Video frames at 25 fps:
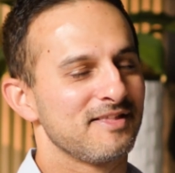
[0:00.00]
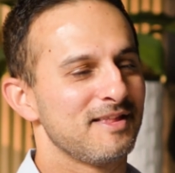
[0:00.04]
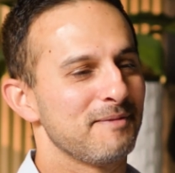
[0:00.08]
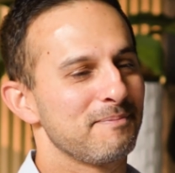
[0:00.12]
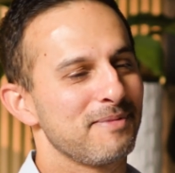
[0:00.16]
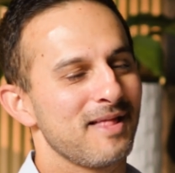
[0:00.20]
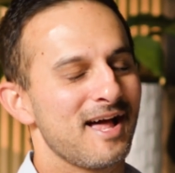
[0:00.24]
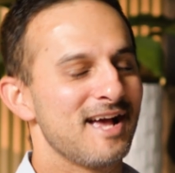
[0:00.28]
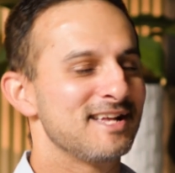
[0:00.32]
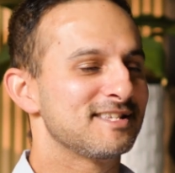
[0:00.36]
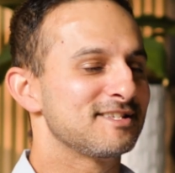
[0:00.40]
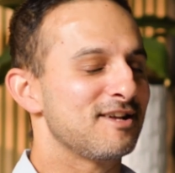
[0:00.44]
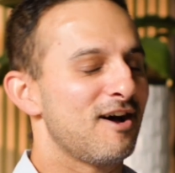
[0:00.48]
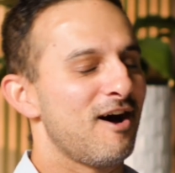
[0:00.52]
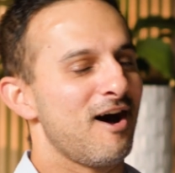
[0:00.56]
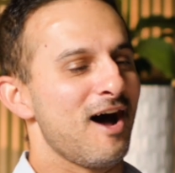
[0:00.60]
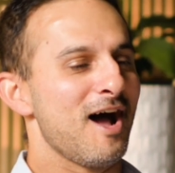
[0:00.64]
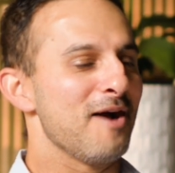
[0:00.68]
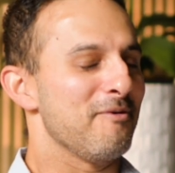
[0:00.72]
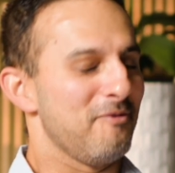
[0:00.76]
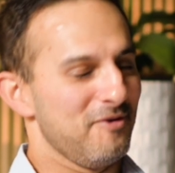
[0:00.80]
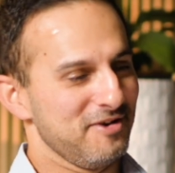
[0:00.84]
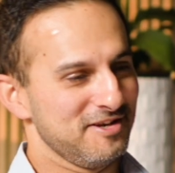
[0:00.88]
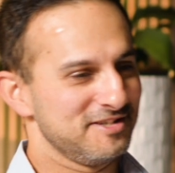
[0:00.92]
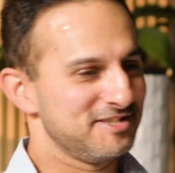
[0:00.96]
place
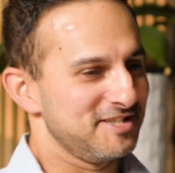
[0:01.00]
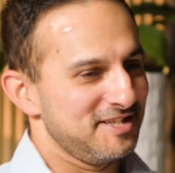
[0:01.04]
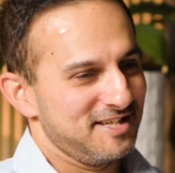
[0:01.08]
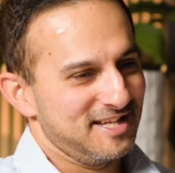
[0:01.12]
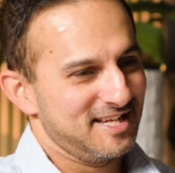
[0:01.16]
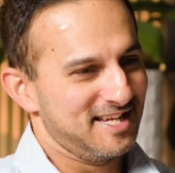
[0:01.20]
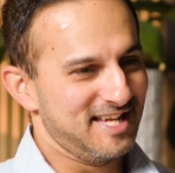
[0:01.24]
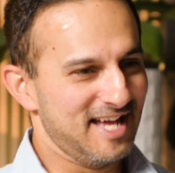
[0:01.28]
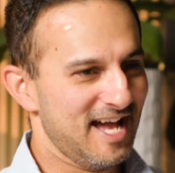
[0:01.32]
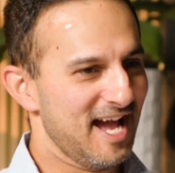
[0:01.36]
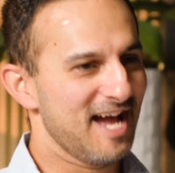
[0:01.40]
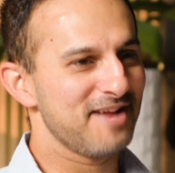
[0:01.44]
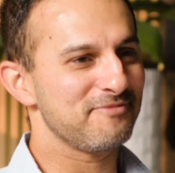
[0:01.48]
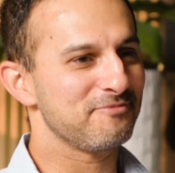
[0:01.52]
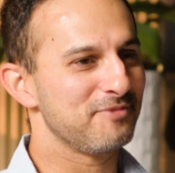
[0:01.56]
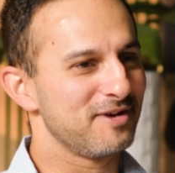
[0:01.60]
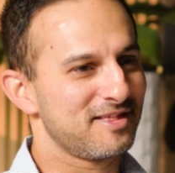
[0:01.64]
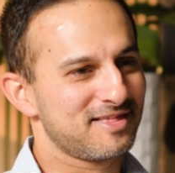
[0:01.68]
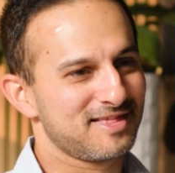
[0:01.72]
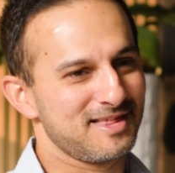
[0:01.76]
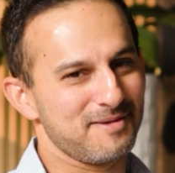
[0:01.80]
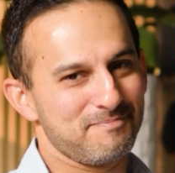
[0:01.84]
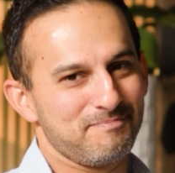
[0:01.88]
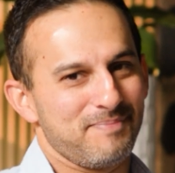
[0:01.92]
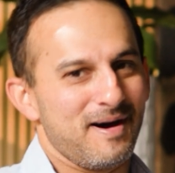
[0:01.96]
I wanted you to get
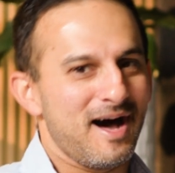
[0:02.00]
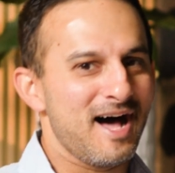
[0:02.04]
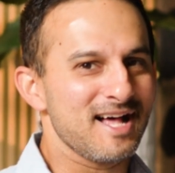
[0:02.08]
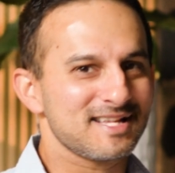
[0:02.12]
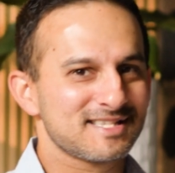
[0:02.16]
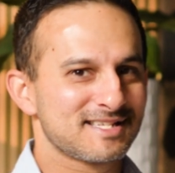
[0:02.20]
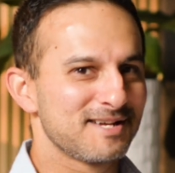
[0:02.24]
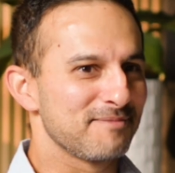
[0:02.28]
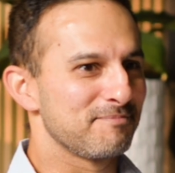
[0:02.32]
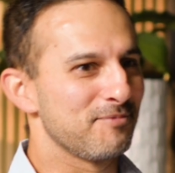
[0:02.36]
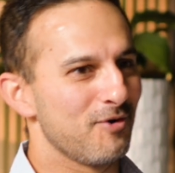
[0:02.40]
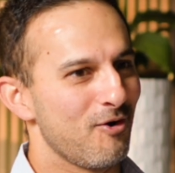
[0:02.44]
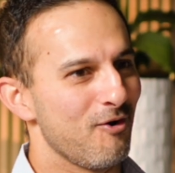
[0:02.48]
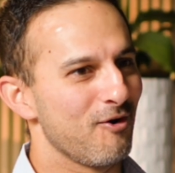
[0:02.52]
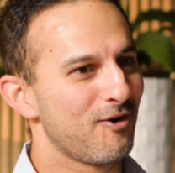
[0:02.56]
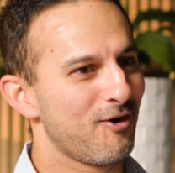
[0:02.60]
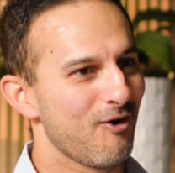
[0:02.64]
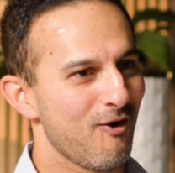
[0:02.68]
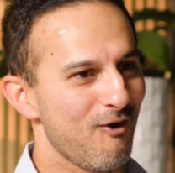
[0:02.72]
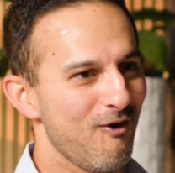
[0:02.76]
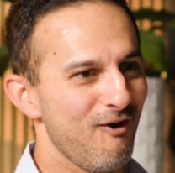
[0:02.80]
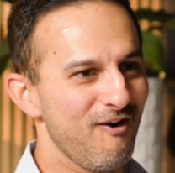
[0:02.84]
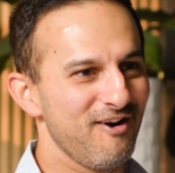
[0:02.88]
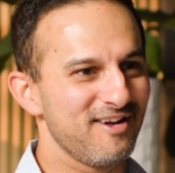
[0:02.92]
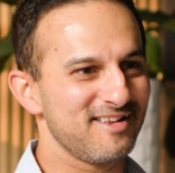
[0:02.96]
with the basketball
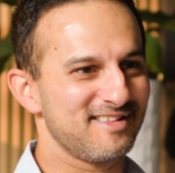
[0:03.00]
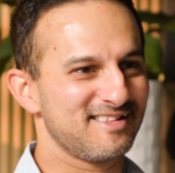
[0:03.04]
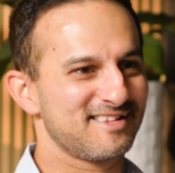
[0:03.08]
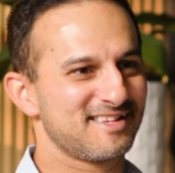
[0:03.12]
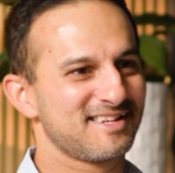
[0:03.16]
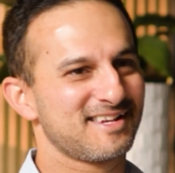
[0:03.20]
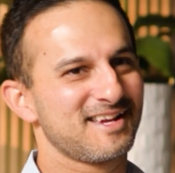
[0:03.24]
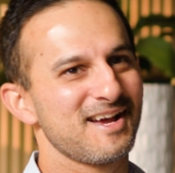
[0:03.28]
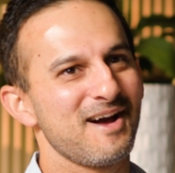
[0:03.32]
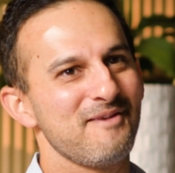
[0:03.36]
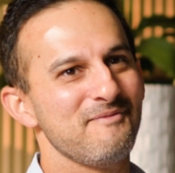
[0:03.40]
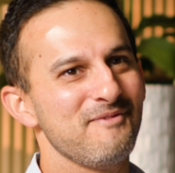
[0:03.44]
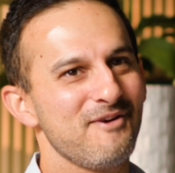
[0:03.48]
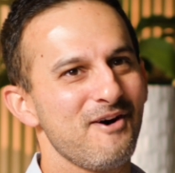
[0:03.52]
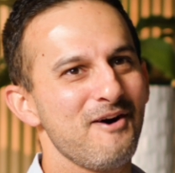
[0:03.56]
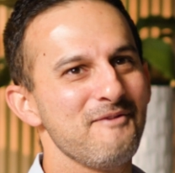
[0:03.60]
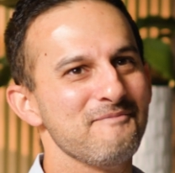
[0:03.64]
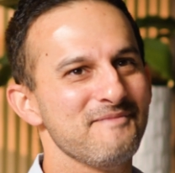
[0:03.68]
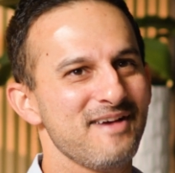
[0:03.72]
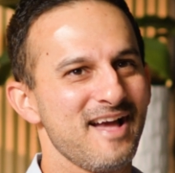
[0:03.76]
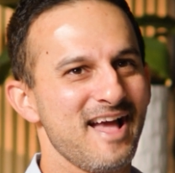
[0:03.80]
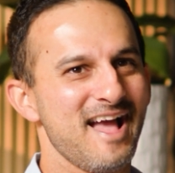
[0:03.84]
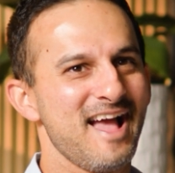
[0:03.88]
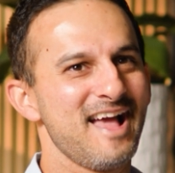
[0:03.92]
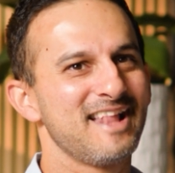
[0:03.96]
court. Come on,
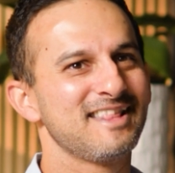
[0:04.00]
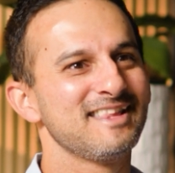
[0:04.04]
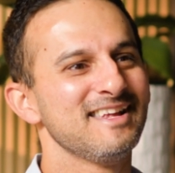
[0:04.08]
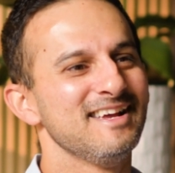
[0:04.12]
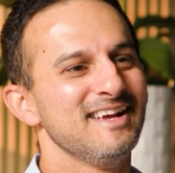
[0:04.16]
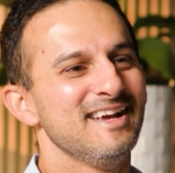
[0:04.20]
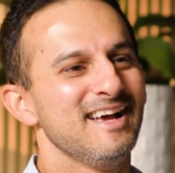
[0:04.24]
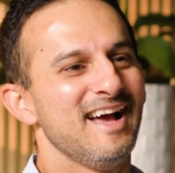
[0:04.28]
man.